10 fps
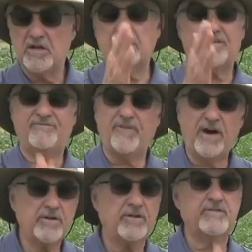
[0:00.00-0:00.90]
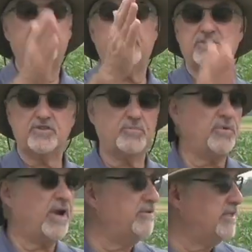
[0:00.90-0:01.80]
that fungal infection or
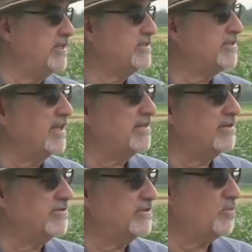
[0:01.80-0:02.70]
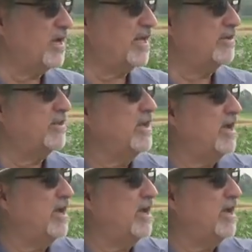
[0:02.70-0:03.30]
browning inside there as well.